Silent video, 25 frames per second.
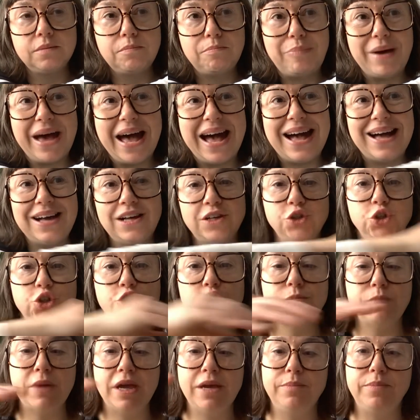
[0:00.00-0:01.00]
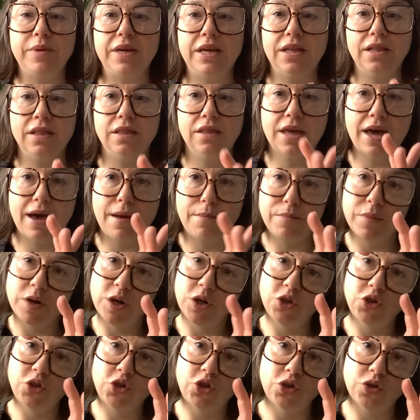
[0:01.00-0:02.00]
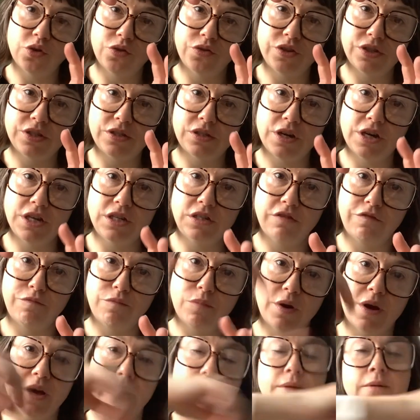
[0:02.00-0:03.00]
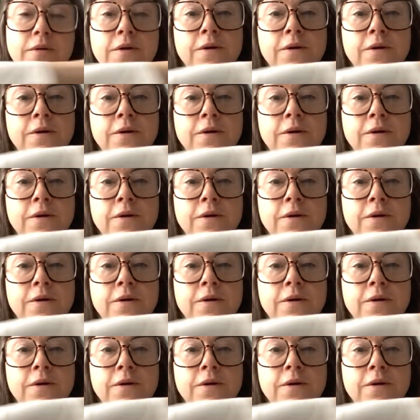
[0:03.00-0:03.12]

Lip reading: patch, maybe that much on the side of my